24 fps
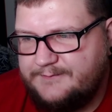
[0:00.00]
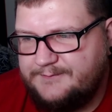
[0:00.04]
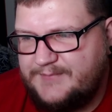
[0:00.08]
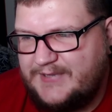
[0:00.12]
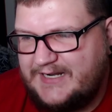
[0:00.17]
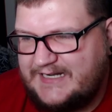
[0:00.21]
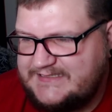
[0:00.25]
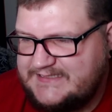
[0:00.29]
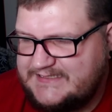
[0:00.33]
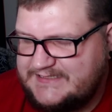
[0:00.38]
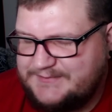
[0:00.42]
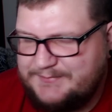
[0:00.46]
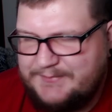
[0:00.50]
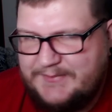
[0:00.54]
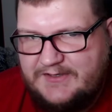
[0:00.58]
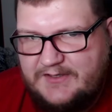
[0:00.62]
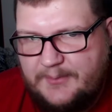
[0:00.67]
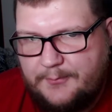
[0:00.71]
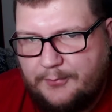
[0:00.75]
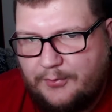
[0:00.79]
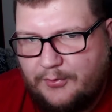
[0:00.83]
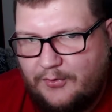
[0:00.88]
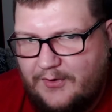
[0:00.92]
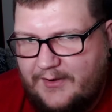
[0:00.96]
But I've just been
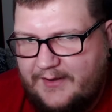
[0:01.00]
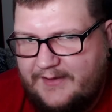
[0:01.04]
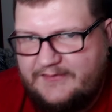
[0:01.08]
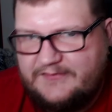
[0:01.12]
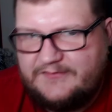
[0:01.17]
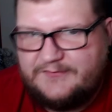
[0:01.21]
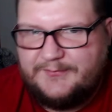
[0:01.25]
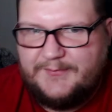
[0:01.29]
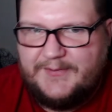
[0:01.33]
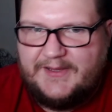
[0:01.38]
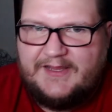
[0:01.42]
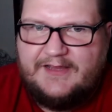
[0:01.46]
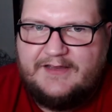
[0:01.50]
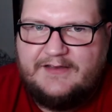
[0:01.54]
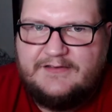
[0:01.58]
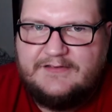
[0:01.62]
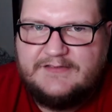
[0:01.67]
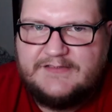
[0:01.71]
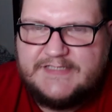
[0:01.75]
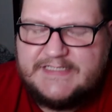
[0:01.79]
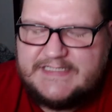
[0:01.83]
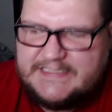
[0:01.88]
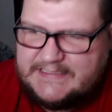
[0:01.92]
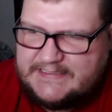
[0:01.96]
depressed, man.
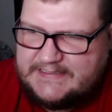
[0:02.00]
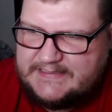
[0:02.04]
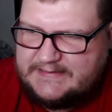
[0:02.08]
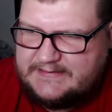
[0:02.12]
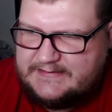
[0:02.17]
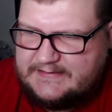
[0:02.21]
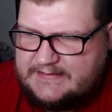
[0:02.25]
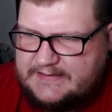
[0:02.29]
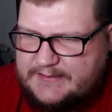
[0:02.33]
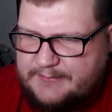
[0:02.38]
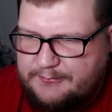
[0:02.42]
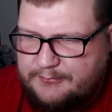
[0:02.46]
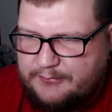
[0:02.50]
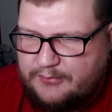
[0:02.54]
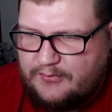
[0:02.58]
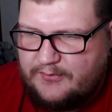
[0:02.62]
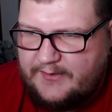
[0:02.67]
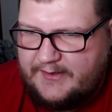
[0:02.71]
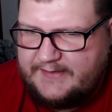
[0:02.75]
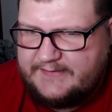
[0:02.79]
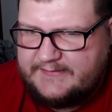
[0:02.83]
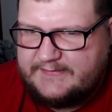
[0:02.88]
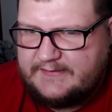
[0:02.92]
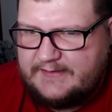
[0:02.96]
Just
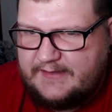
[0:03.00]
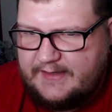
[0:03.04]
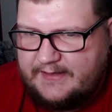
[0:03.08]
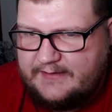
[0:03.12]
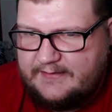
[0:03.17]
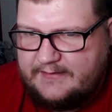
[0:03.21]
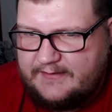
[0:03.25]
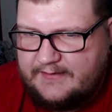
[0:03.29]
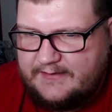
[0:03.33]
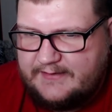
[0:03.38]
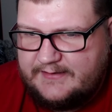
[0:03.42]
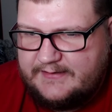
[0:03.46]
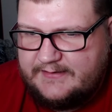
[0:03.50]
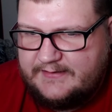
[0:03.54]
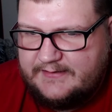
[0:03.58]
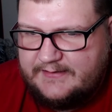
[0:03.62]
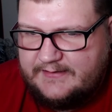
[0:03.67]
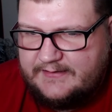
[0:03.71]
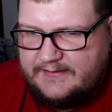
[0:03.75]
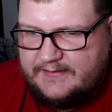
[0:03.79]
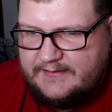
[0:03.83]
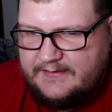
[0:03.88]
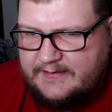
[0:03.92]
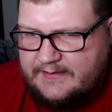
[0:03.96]
depressed lately.
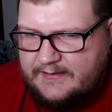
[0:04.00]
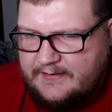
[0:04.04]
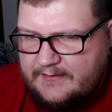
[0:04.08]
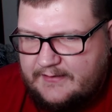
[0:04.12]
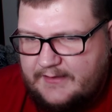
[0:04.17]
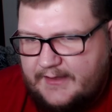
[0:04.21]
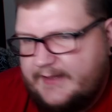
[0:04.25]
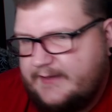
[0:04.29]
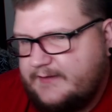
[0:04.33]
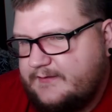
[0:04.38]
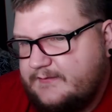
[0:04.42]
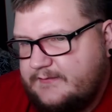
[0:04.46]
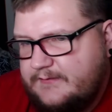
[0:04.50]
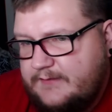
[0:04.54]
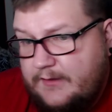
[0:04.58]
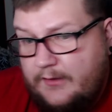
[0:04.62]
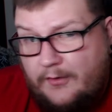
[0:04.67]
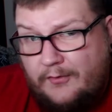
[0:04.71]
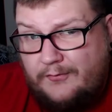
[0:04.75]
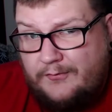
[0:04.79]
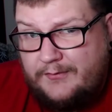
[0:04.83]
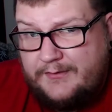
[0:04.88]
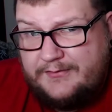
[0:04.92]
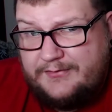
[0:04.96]
Like the
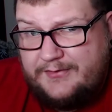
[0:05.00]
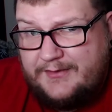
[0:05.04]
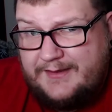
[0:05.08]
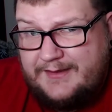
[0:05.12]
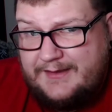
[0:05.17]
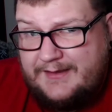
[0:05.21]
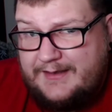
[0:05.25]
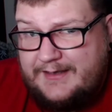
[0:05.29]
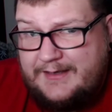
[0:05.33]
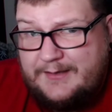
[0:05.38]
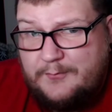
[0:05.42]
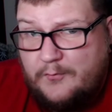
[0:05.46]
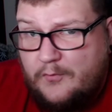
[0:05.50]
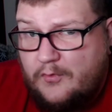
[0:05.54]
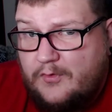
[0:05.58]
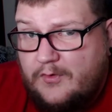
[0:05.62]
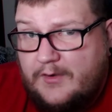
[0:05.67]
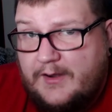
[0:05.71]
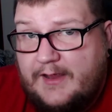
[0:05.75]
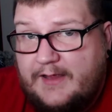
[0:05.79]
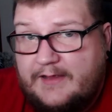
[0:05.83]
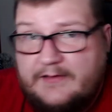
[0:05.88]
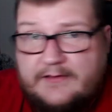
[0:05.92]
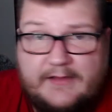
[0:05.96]
only thing
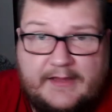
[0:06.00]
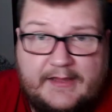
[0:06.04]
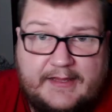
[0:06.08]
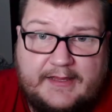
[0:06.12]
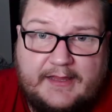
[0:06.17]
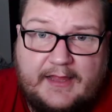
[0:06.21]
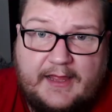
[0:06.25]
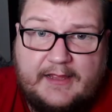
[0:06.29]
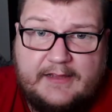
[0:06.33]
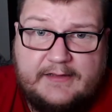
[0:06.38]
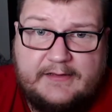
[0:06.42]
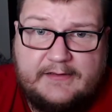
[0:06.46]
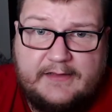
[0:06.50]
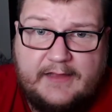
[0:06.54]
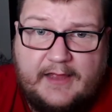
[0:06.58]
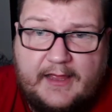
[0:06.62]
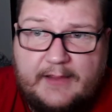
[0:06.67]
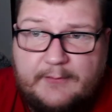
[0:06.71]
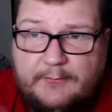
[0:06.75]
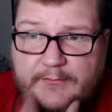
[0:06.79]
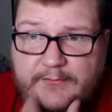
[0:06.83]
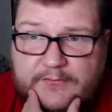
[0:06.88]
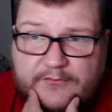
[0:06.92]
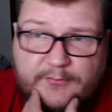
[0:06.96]
anymore, I, like I
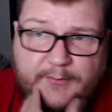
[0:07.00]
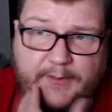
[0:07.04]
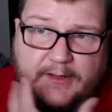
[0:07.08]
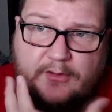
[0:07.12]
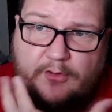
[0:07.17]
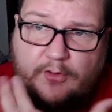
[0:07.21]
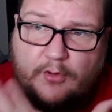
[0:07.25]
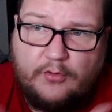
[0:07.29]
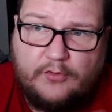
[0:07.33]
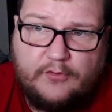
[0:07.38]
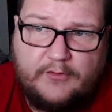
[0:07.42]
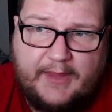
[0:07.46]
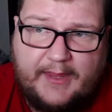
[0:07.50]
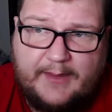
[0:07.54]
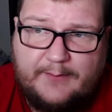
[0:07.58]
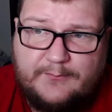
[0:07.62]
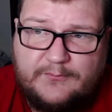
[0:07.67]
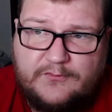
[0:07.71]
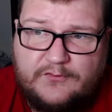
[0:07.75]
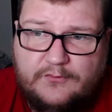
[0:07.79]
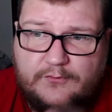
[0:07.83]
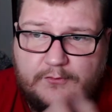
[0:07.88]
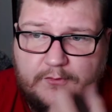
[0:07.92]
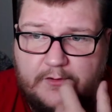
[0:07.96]
I went to my local game
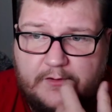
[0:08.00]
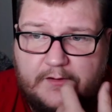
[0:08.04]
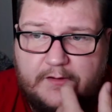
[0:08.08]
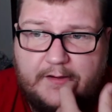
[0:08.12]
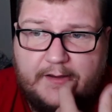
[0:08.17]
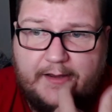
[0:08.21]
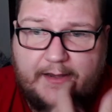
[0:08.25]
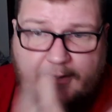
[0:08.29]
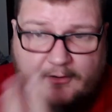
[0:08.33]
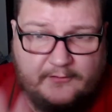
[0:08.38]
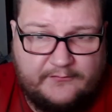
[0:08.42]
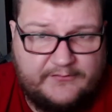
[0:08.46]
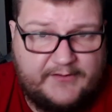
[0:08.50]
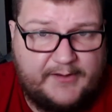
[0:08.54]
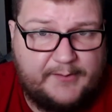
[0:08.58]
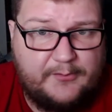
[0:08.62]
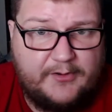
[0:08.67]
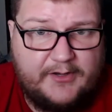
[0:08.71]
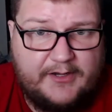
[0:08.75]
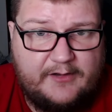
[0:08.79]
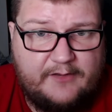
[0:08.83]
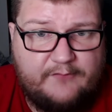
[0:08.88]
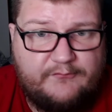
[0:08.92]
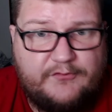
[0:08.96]
store and I was able
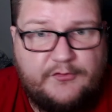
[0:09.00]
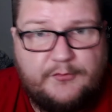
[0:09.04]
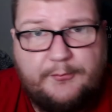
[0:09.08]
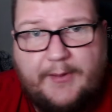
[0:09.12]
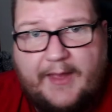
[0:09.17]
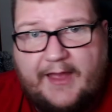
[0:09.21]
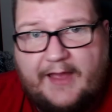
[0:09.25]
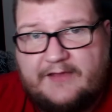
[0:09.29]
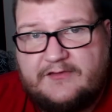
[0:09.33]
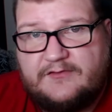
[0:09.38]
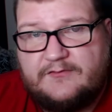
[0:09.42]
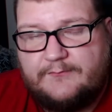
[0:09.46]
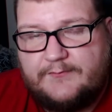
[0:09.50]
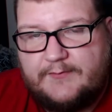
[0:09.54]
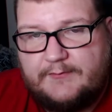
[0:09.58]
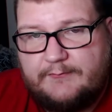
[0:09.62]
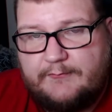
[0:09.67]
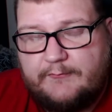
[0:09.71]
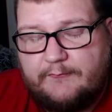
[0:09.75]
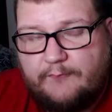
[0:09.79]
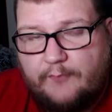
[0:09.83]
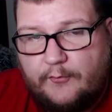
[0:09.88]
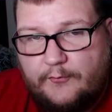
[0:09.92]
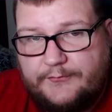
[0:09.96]
to get a few packs of
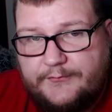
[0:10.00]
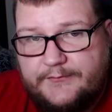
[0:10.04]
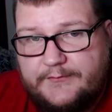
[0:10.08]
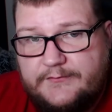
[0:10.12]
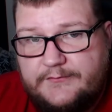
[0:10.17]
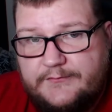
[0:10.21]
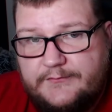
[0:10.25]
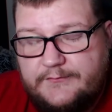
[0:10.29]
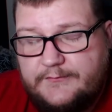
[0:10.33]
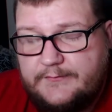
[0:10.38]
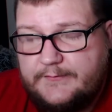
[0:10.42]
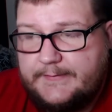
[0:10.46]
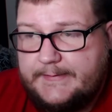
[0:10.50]
Vivid Voltage.